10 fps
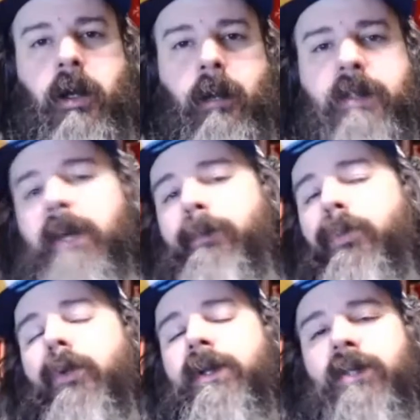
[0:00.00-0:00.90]
numbers, that
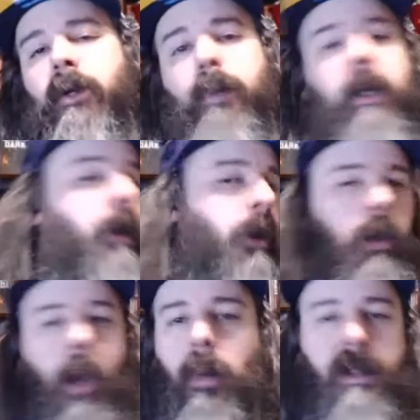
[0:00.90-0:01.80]
pool is so big,
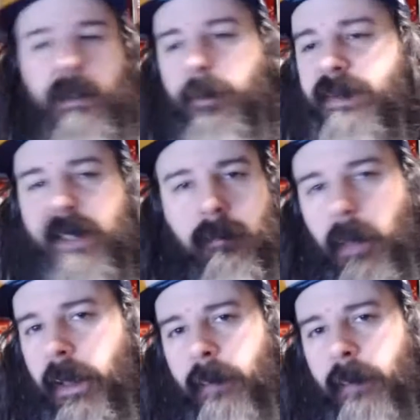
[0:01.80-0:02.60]
no one's losing money